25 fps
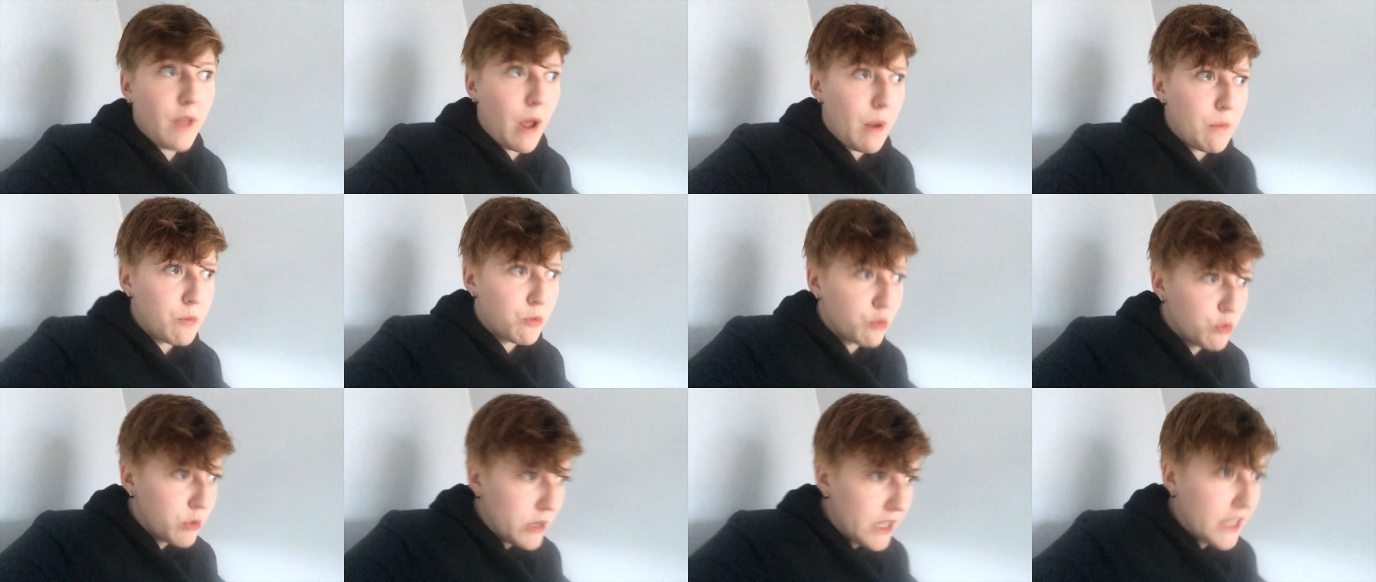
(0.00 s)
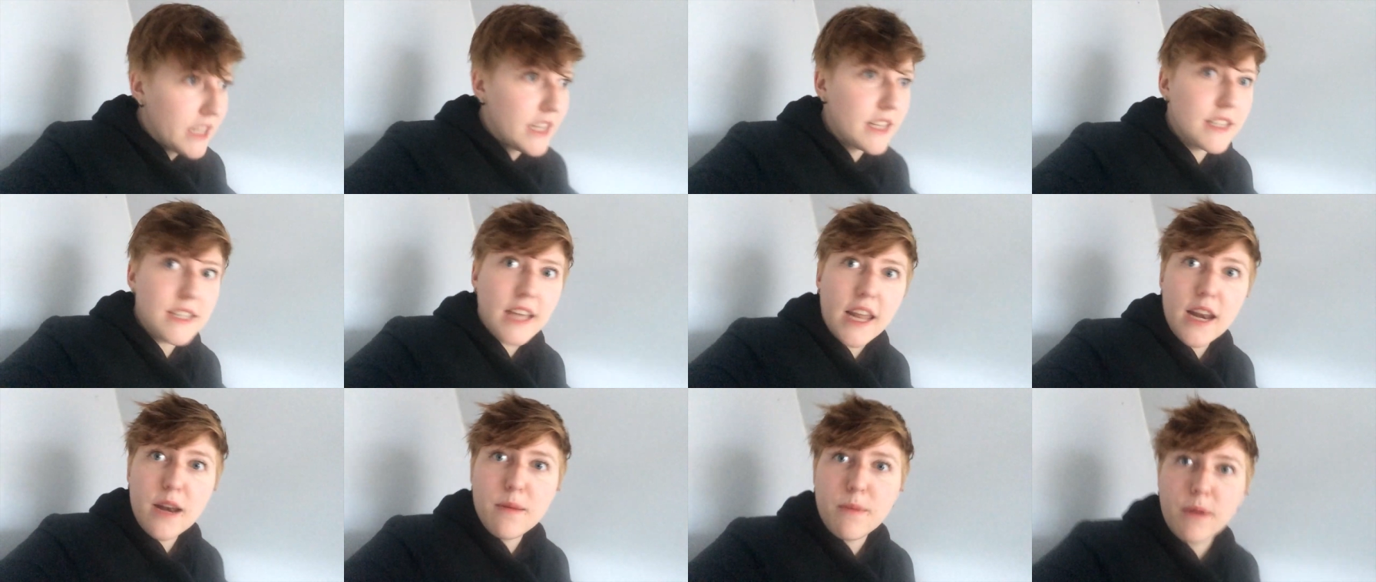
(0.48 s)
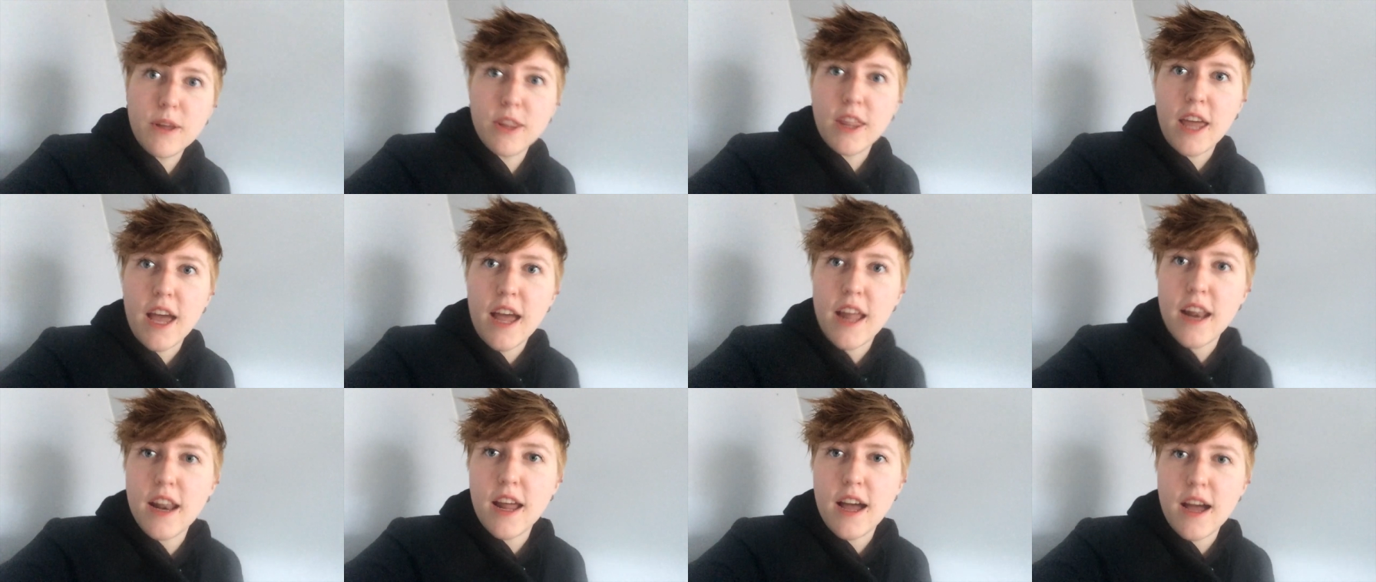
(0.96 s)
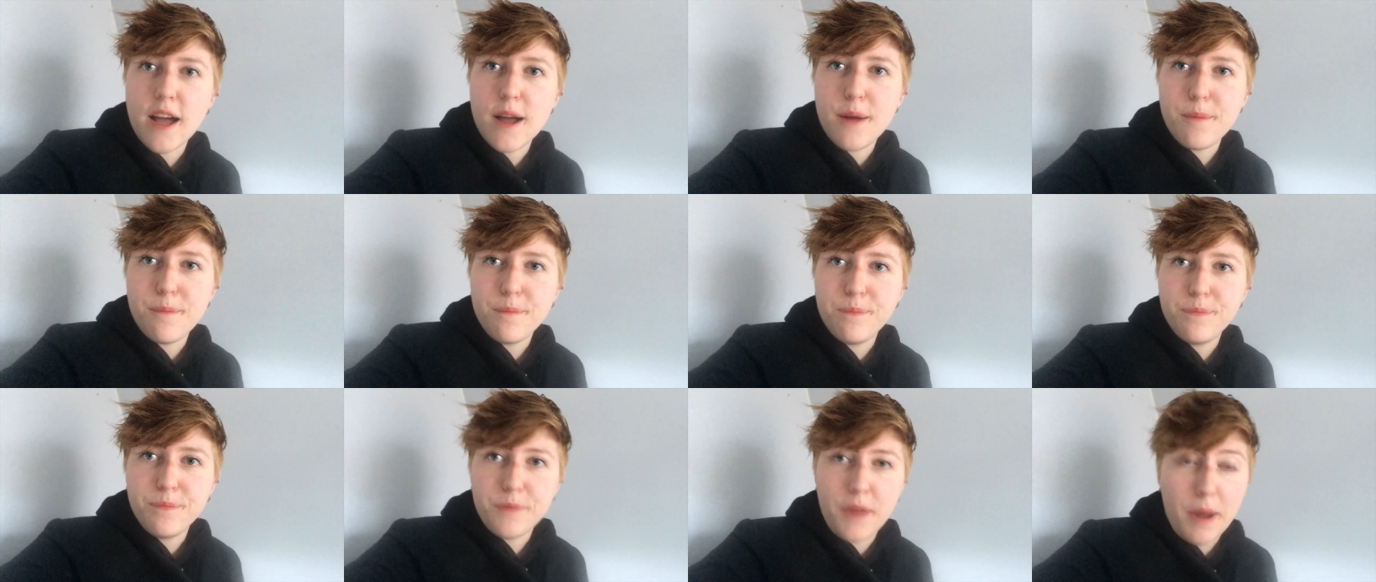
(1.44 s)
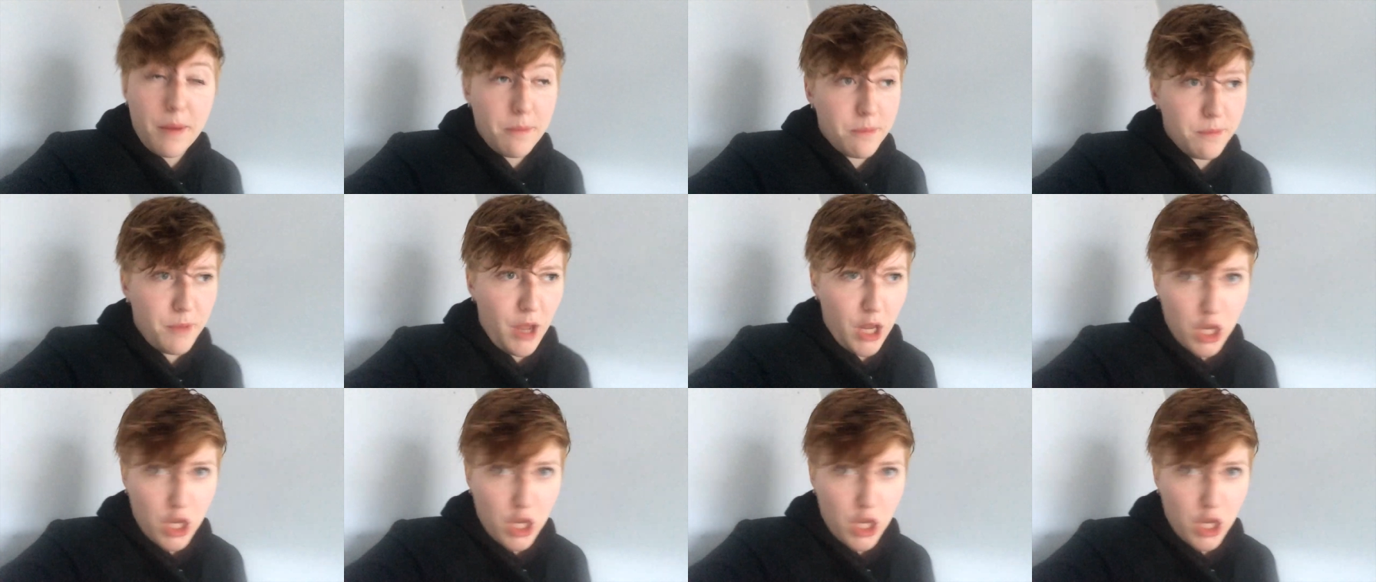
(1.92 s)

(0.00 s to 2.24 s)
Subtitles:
I'm really excited about that. I'm